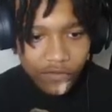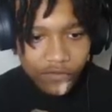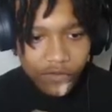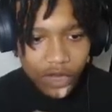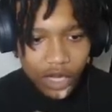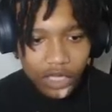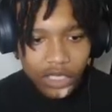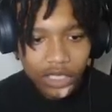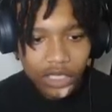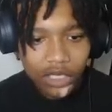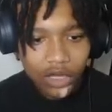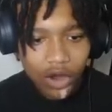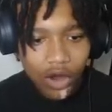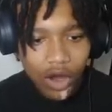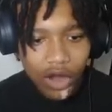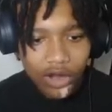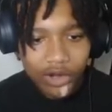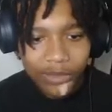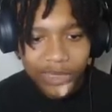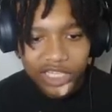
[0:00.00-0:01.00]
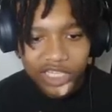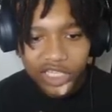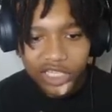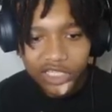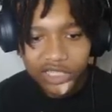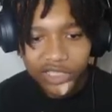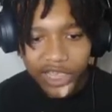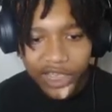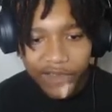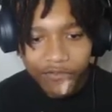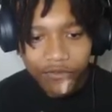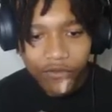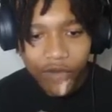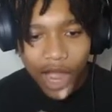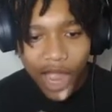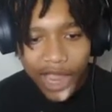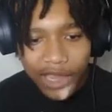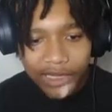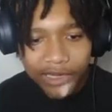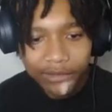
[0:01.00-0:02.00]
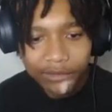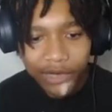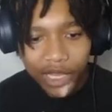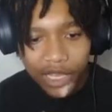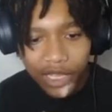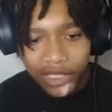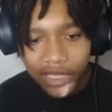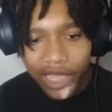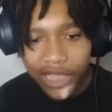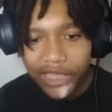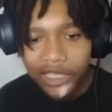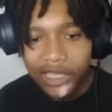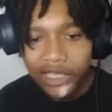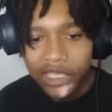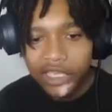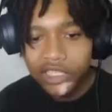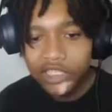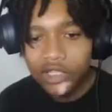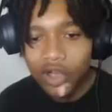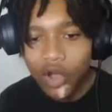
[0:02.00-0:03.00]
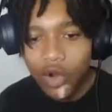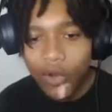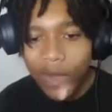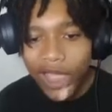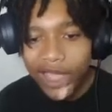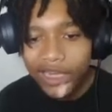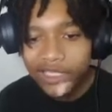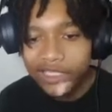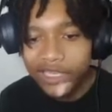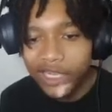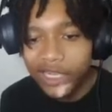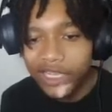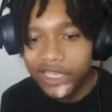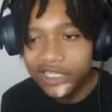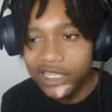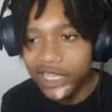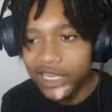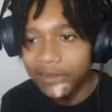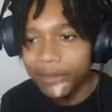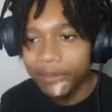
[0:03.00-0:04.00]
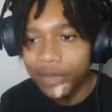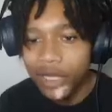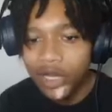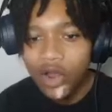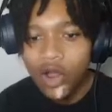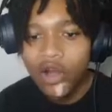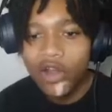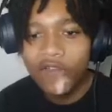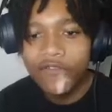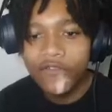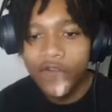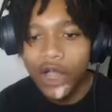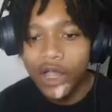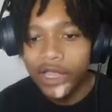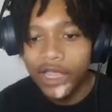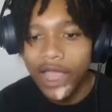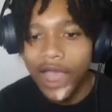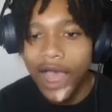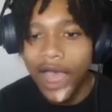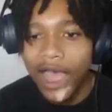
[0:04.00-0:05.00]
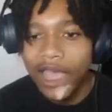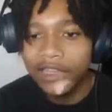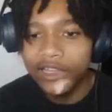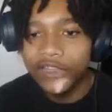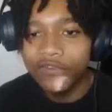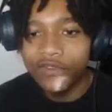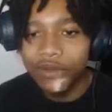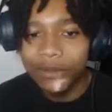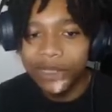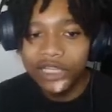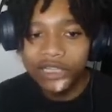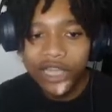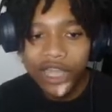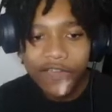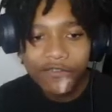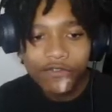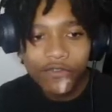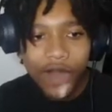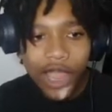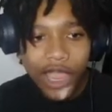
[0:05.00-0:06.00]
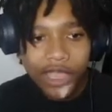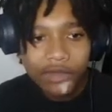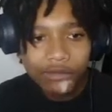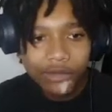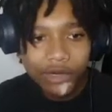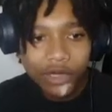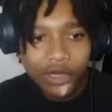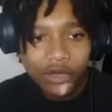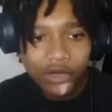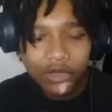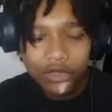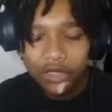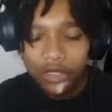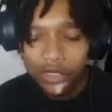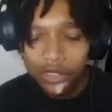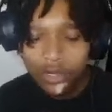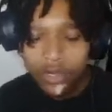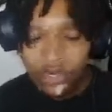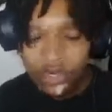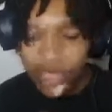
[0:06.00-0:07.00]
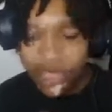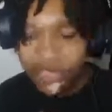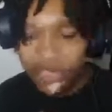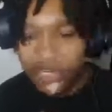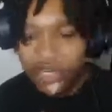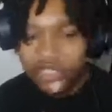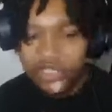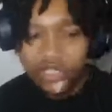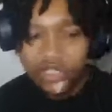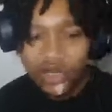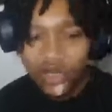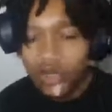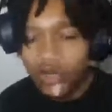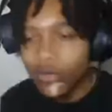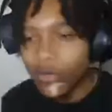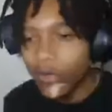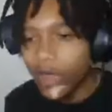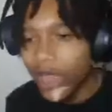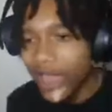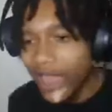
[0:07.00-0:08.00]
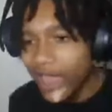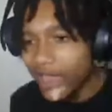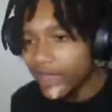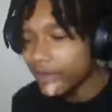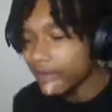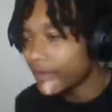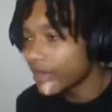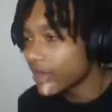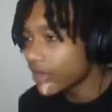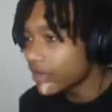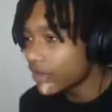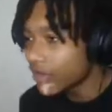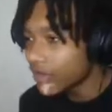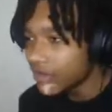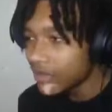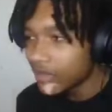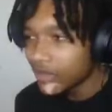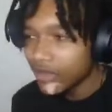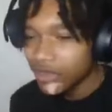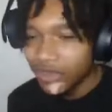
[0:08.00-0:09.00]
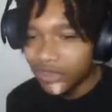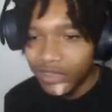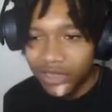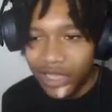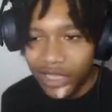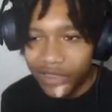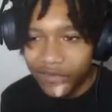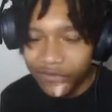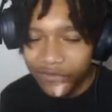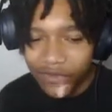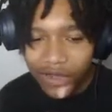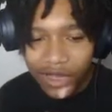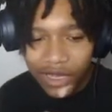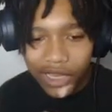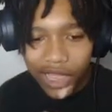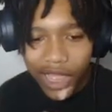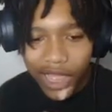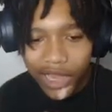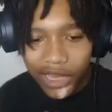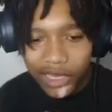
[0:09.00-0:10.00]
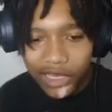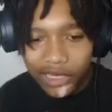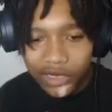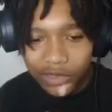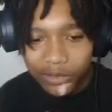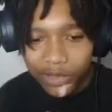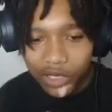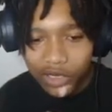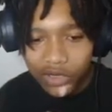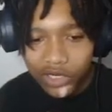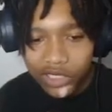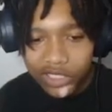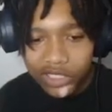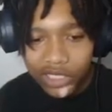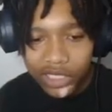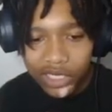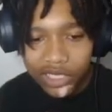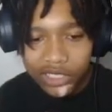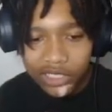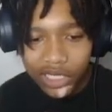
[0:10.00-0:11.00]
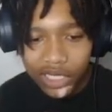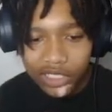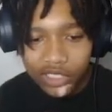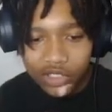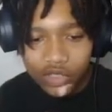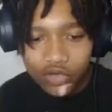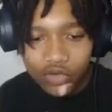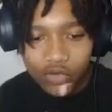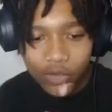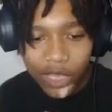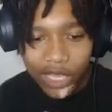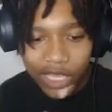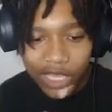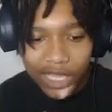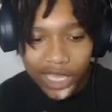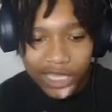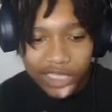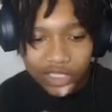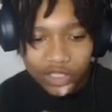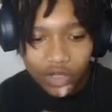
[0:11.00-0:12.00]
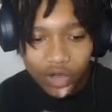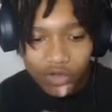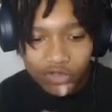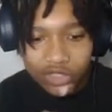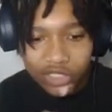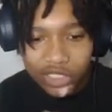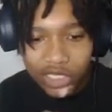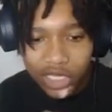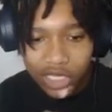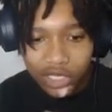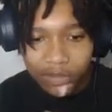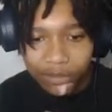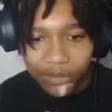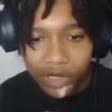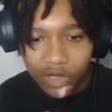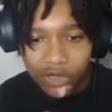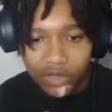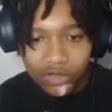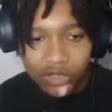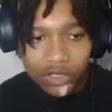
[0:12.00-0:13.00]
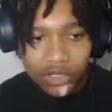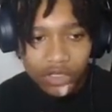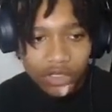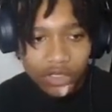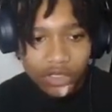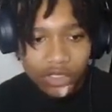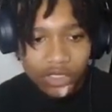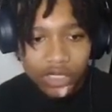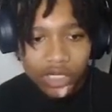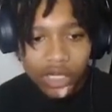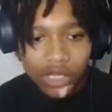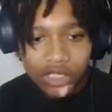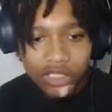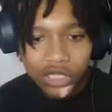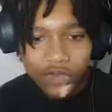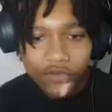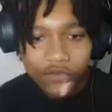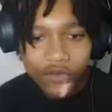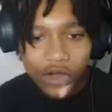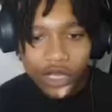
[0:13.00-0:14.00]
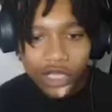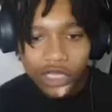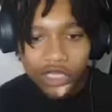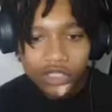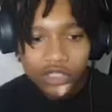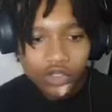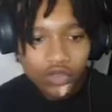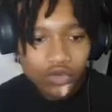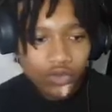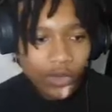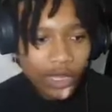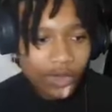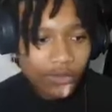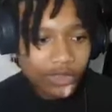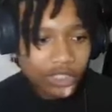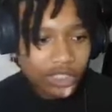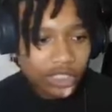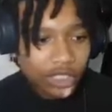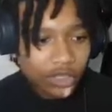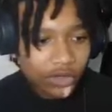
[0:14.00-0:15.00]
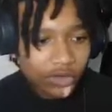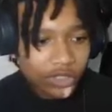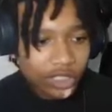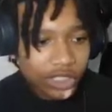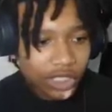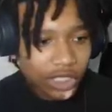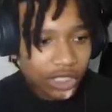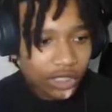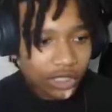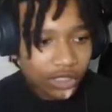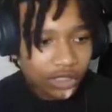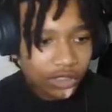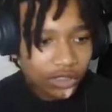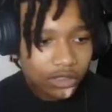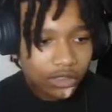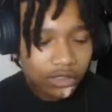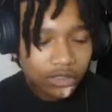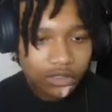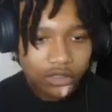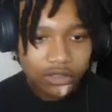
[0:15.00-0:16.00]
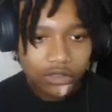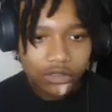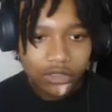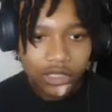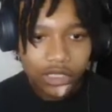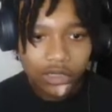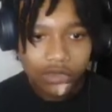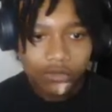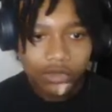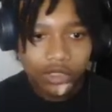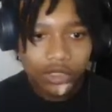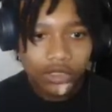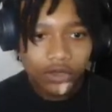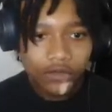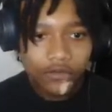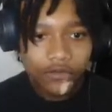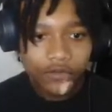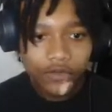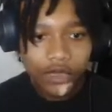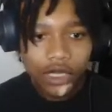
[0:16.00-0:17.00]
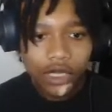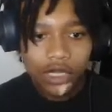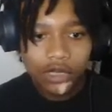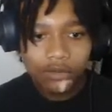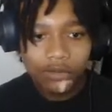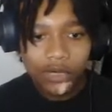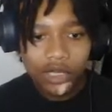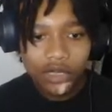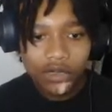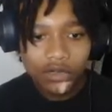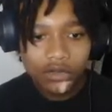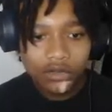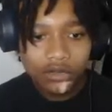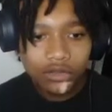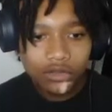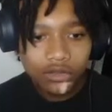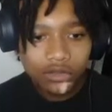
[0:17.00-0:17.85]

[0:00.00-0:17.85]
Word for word: Fucking guard him. He just left righting, bro. Like, there's no way this nigga is getting put on a fucking island from a left right, bro. Like, there's no way, bro. Like, fuck out of here, bro. This nigga is a two way. He has no stick, bro. Nigga's a fucking two way with zero stick. Like, what the fuck, bro?